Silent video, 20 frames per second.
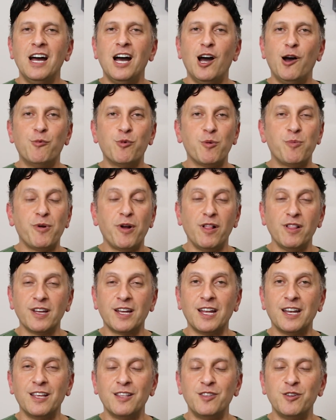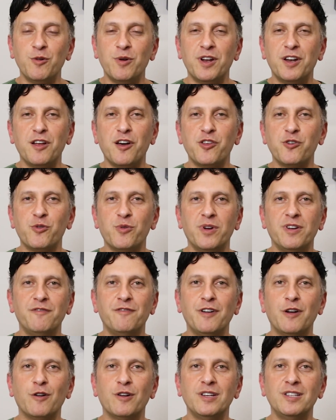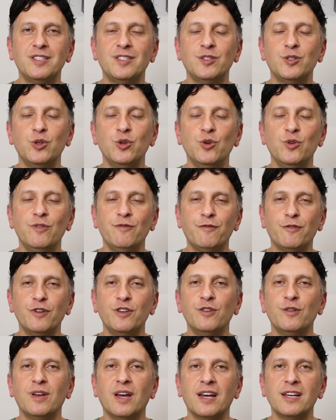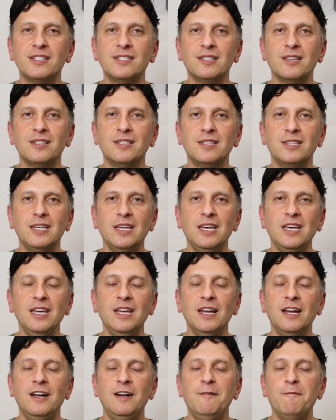Um, we're probably gonna do another one very soon for you guys to see